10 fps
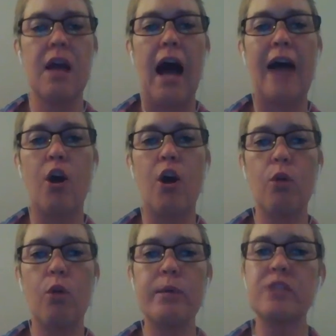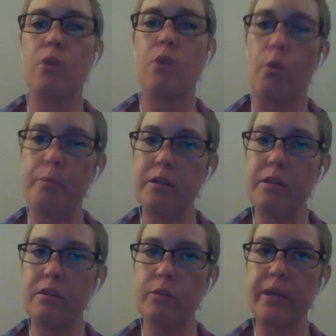I always
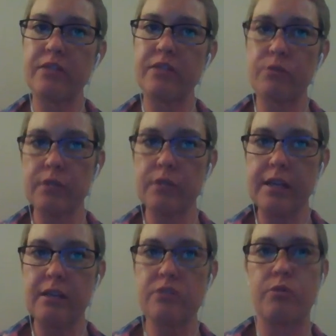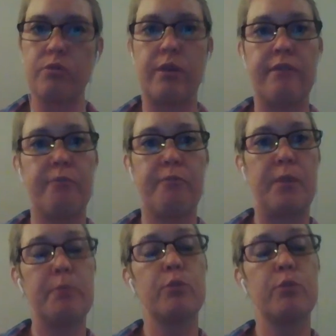open the weeks early, so if
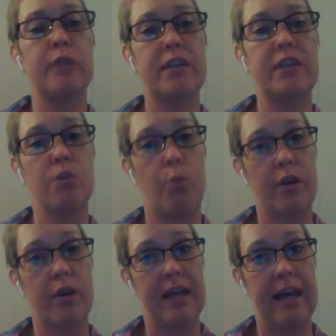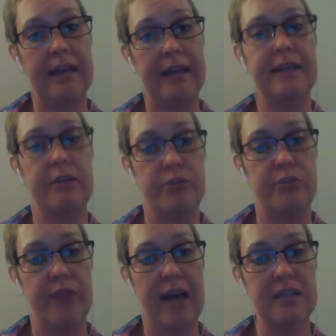people who like to work ahead can do
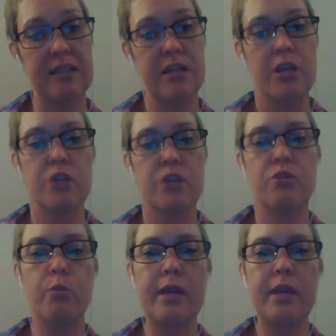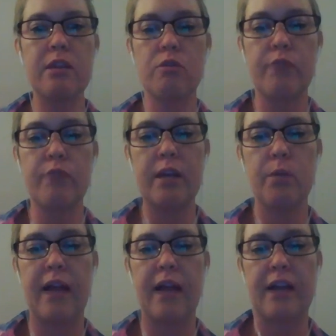that. So week 3
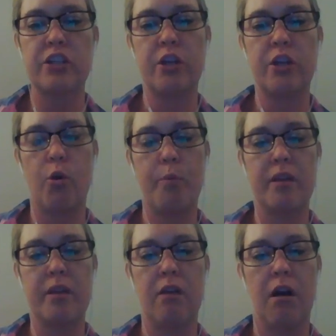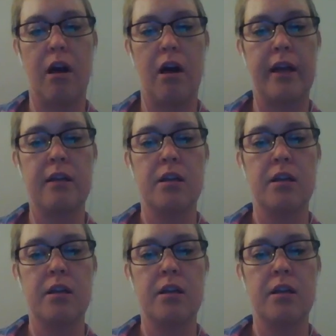will actually open on